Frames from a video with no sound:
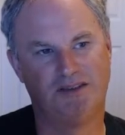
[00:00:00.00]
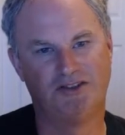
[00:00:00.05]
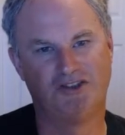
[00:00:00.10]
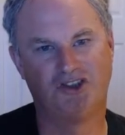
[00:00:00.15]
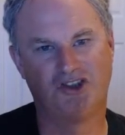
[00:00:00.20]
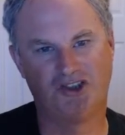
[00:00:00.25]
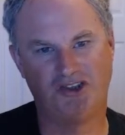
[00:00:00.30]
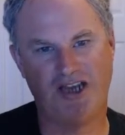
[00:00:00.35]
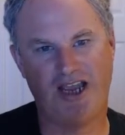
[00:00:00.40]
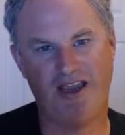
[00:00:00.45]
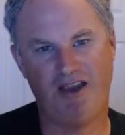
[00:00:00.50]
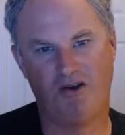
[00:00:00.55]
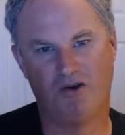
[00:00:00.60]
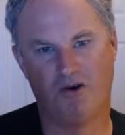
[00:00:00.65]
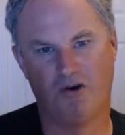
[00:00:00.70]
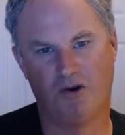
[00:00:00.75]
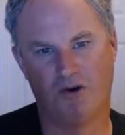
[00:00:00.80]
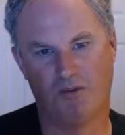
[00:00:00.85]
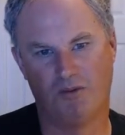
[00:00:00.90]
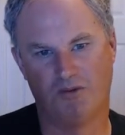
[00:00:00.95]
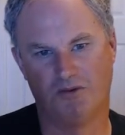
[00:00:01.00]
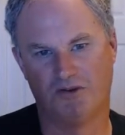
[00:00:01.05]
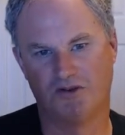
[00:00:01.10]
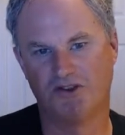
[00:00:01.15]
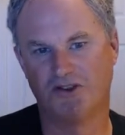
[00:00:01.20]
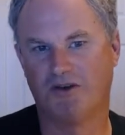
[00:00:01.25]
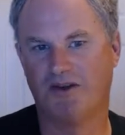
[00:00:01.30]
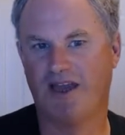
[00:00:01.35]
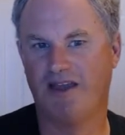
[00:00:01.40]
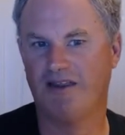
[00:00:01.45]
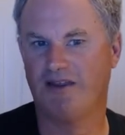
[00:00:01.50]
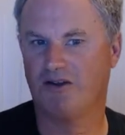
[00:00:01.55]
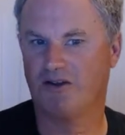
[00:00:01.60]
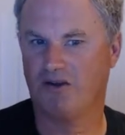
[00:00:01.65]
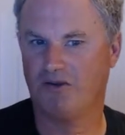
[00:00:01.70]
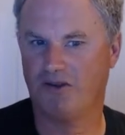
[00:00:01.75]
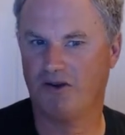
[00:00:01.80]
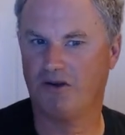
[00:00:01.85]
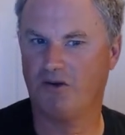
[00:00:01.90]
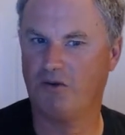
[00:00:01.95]
state court rules. Okay,
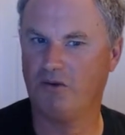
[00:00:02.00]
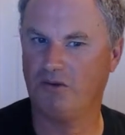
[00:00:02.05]
the